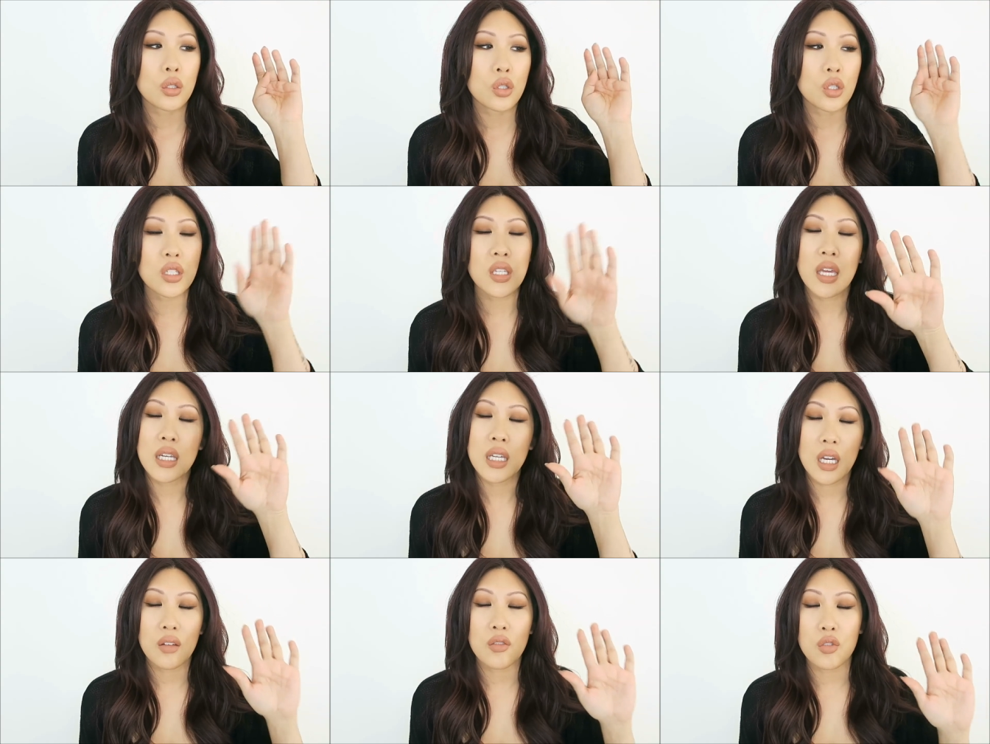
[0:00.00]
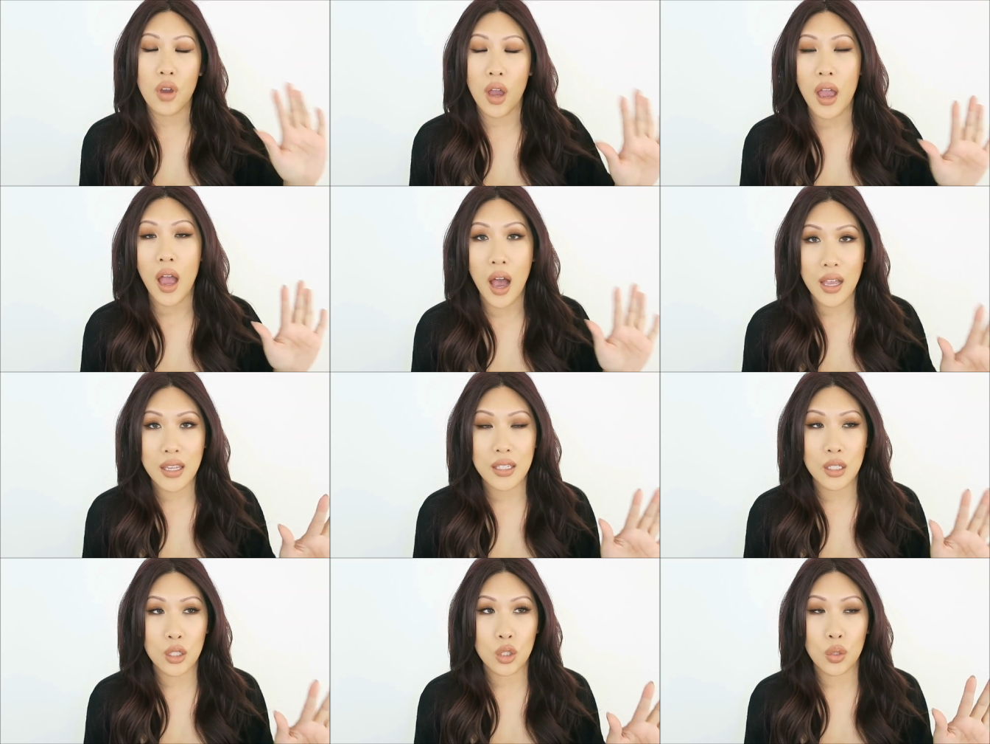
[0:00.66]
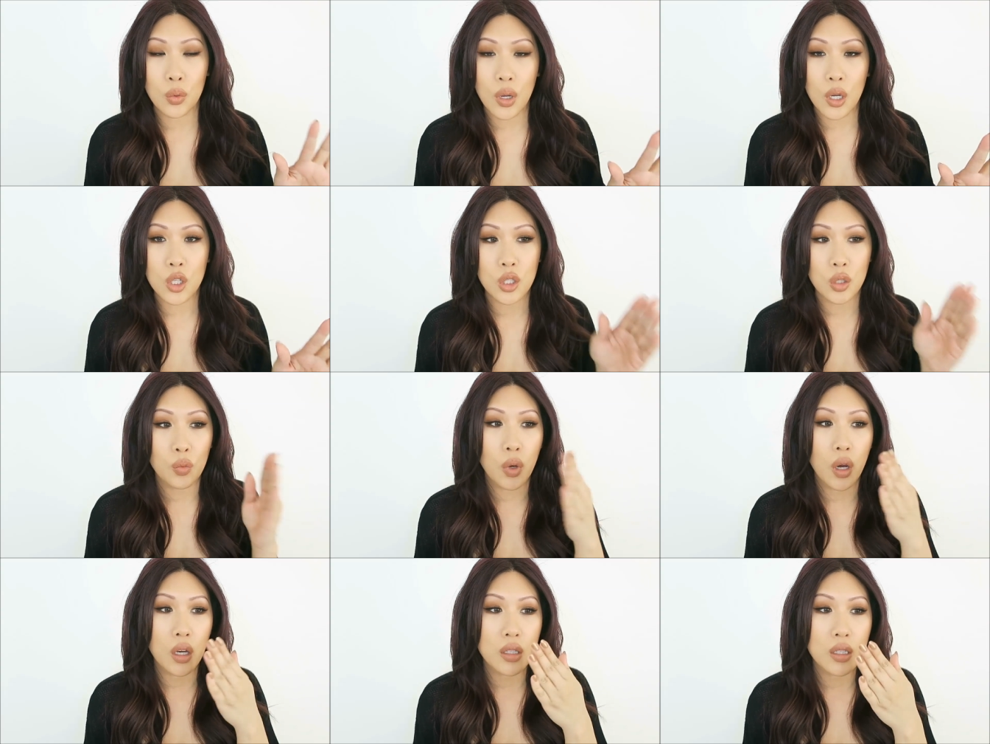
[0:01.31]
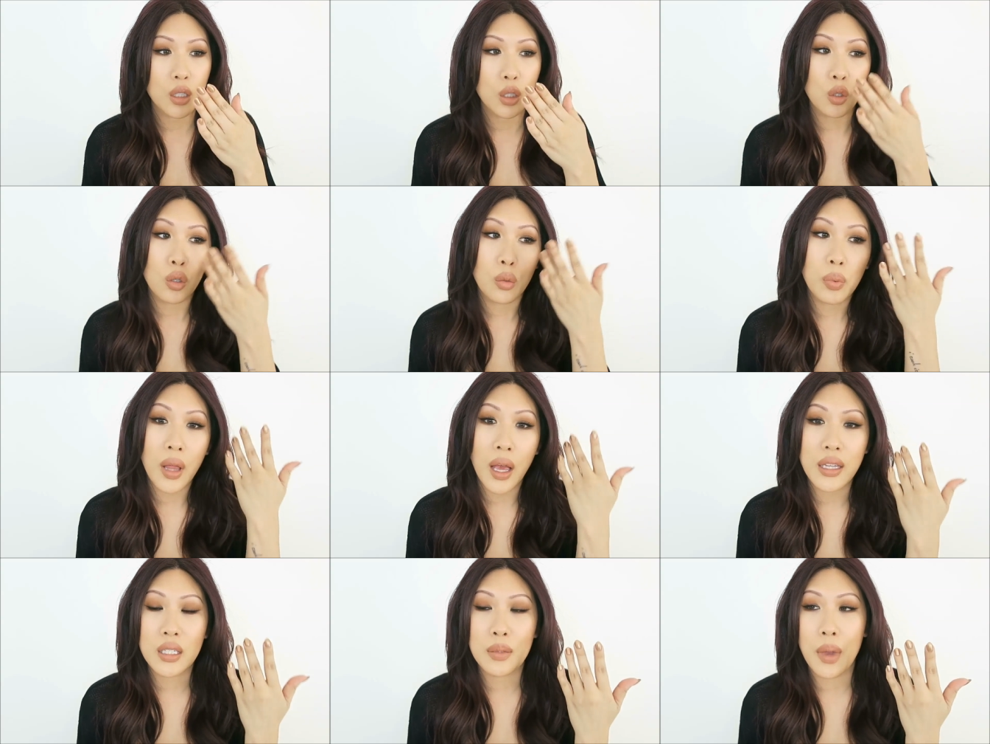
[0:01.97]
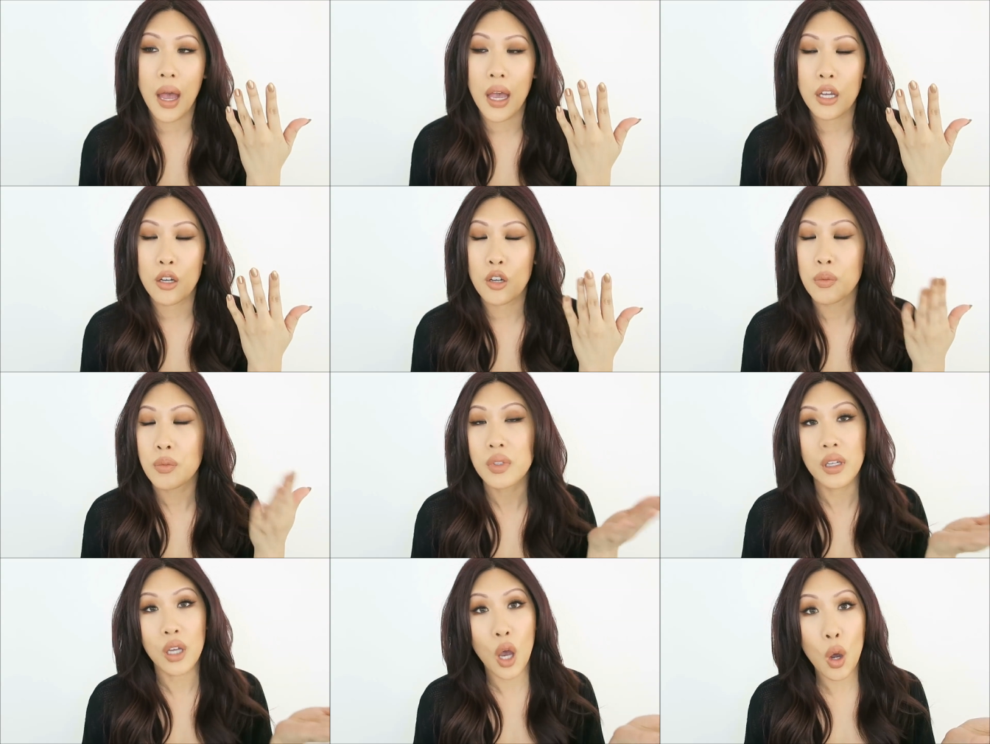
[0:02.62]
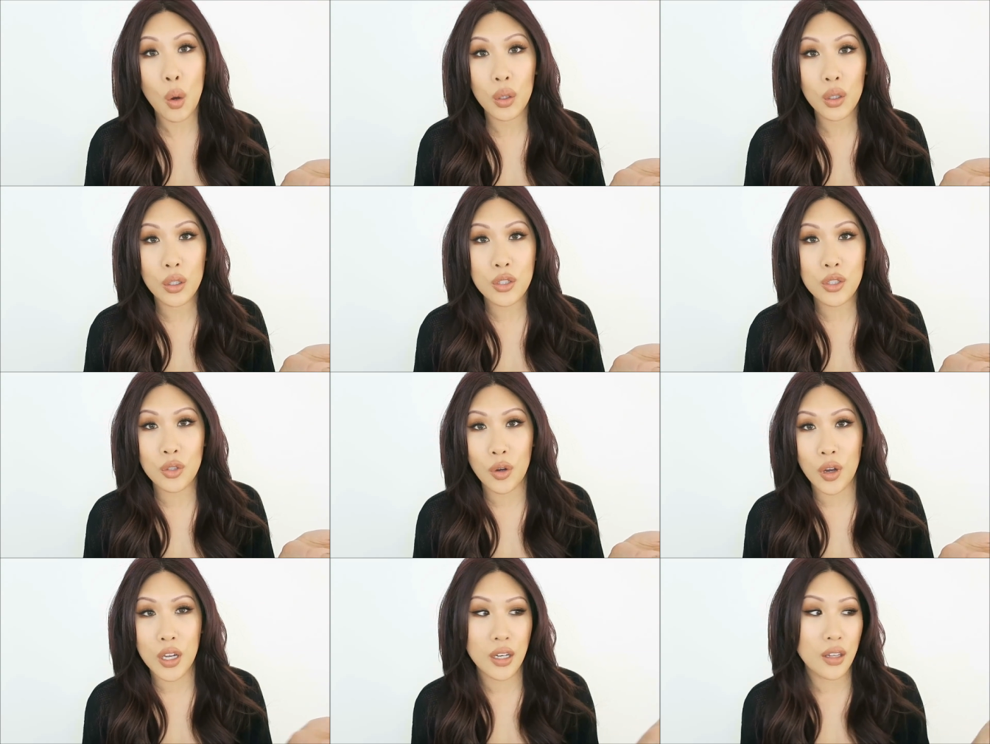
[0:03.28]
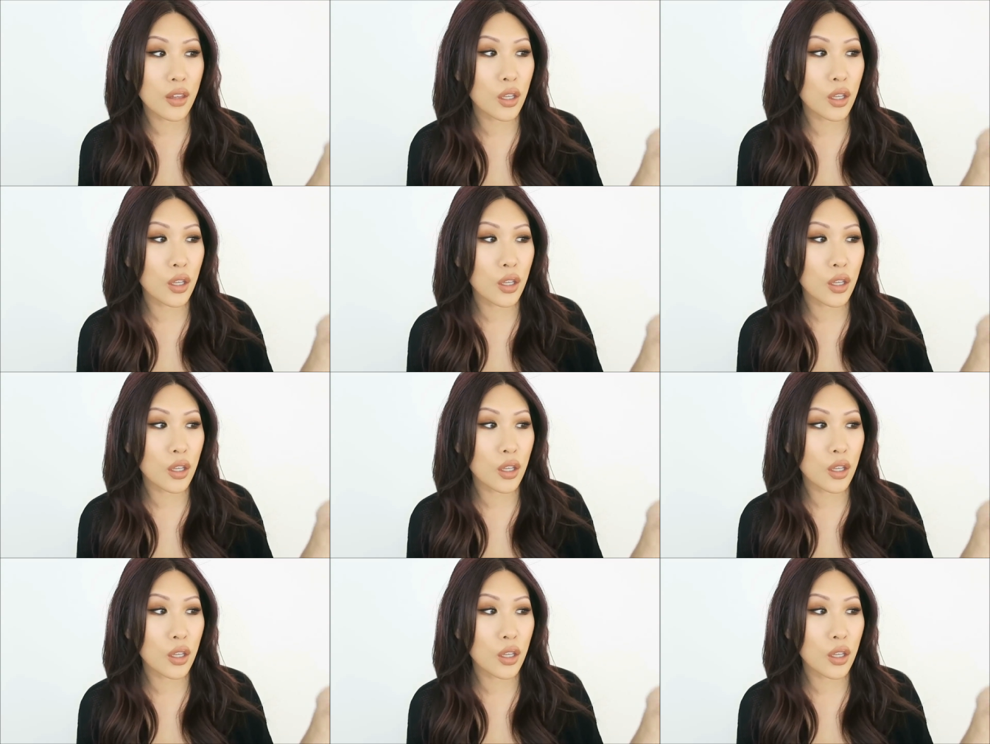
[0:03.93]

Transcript: just any kind of dry eye situation where it's like you apply some eye cream, you're like, oh, it looks great.